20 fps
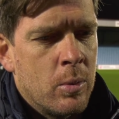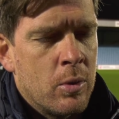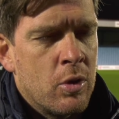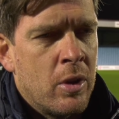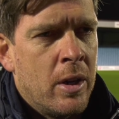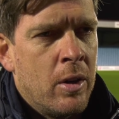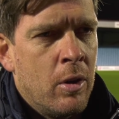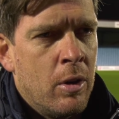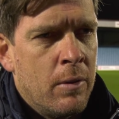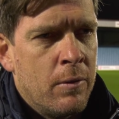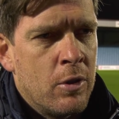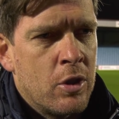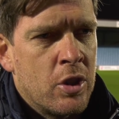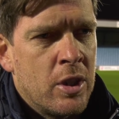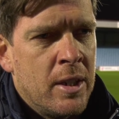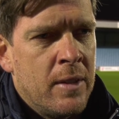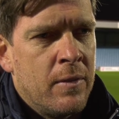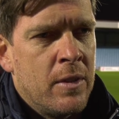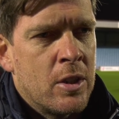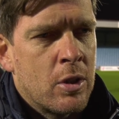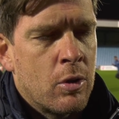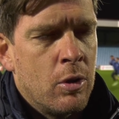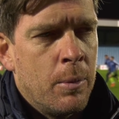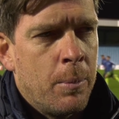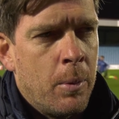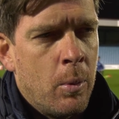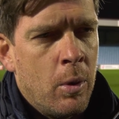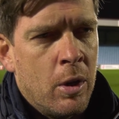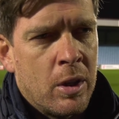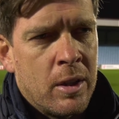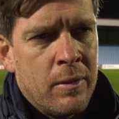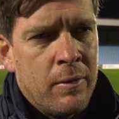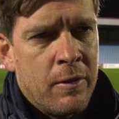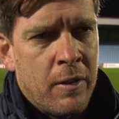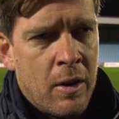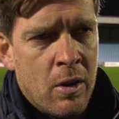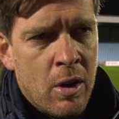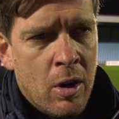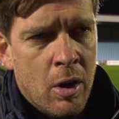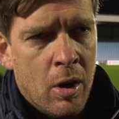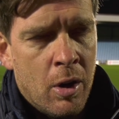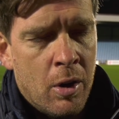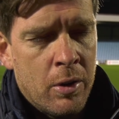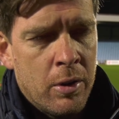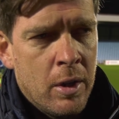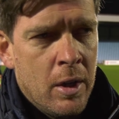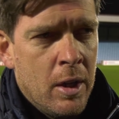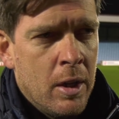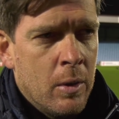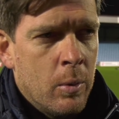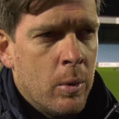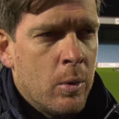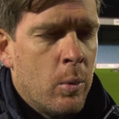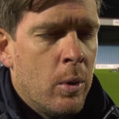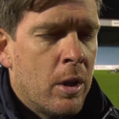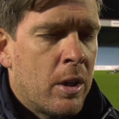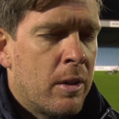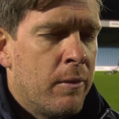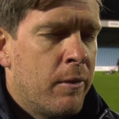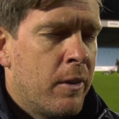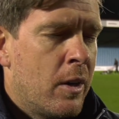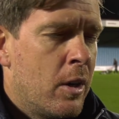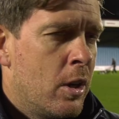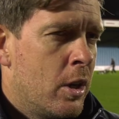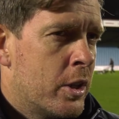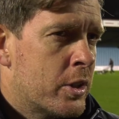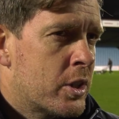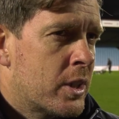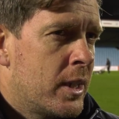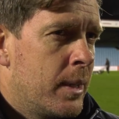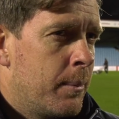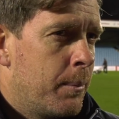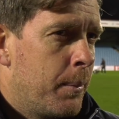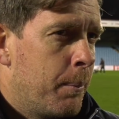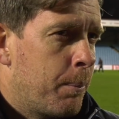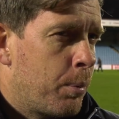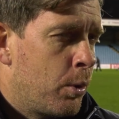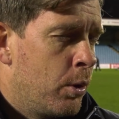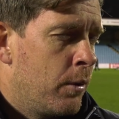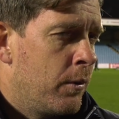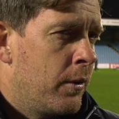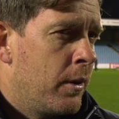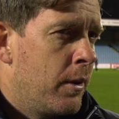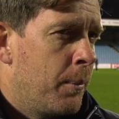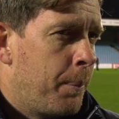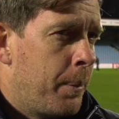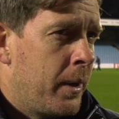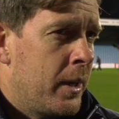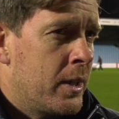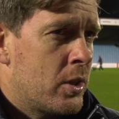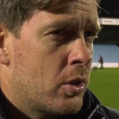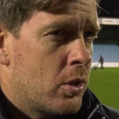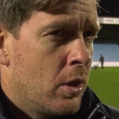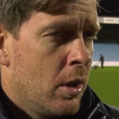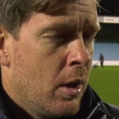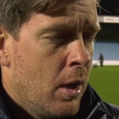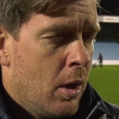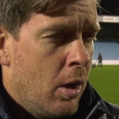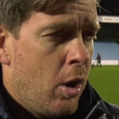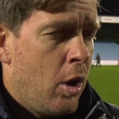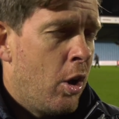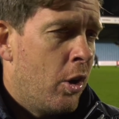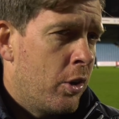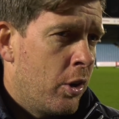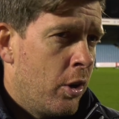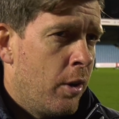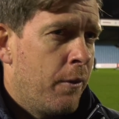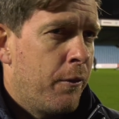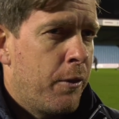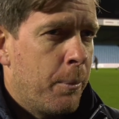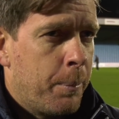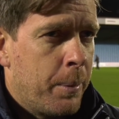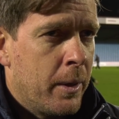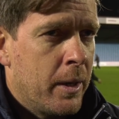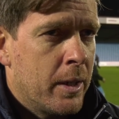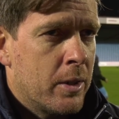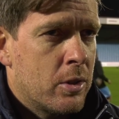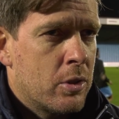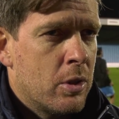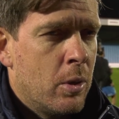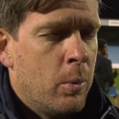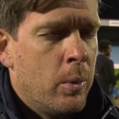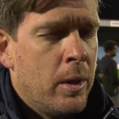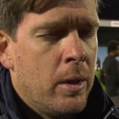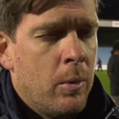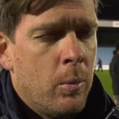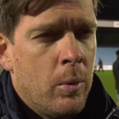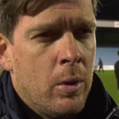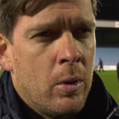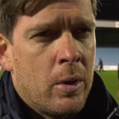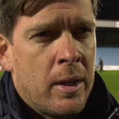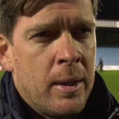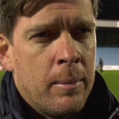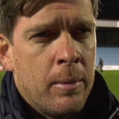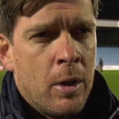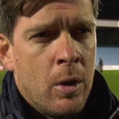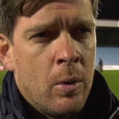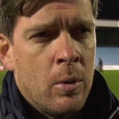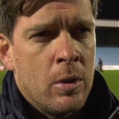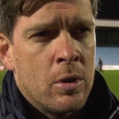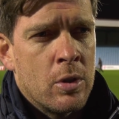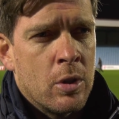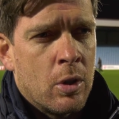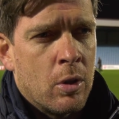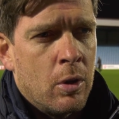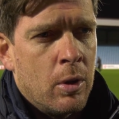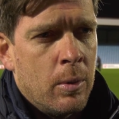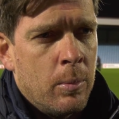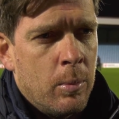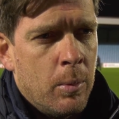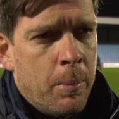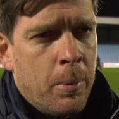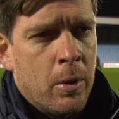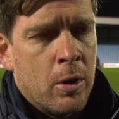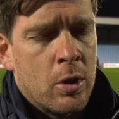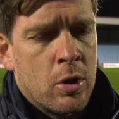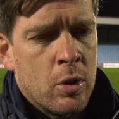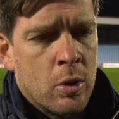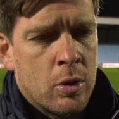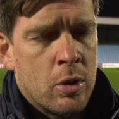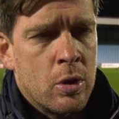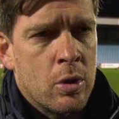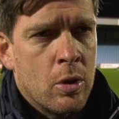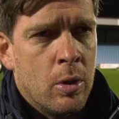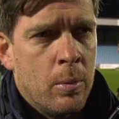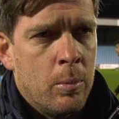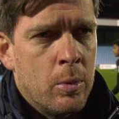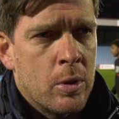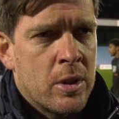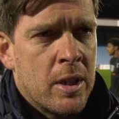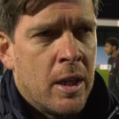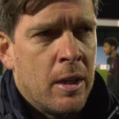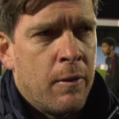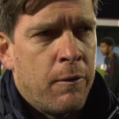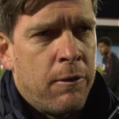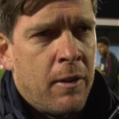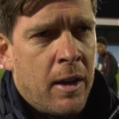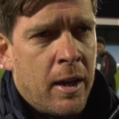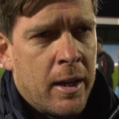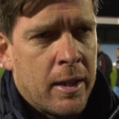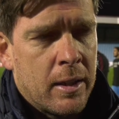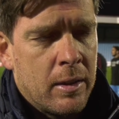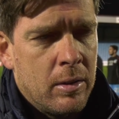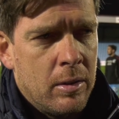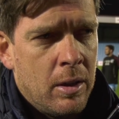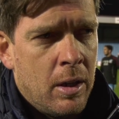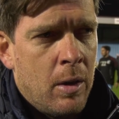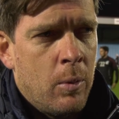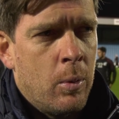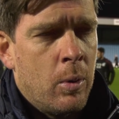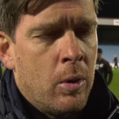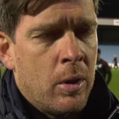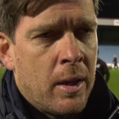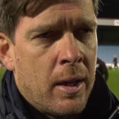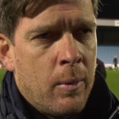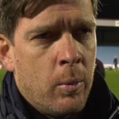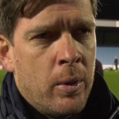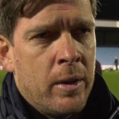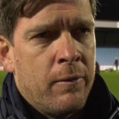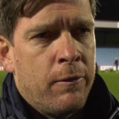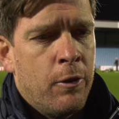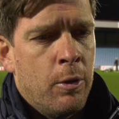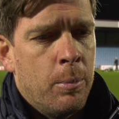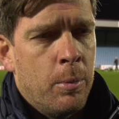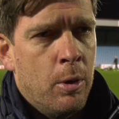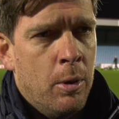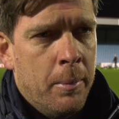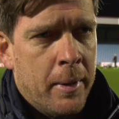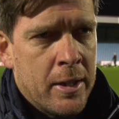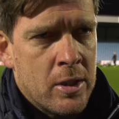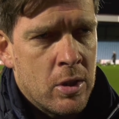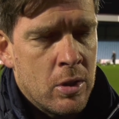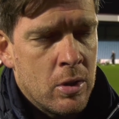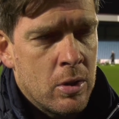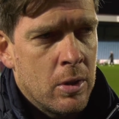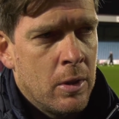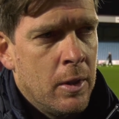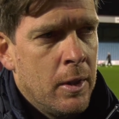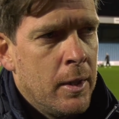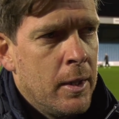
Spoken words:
We're trying to overachieve. This group are working very hard. We're working very hard to keep improving the pitch on and off the pitch. So we'll keep going as a group. We'll put the shutters up. We'll take the flak. You know, we want to get winning football matches.